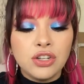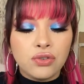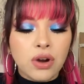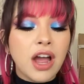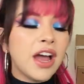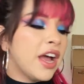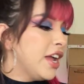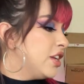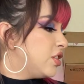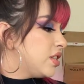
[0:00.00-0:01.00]

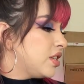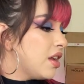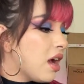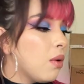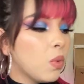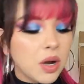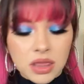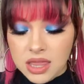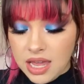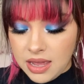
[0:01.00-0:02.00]
dry, just not
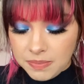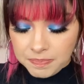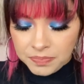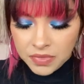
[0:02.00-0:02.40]
worth it.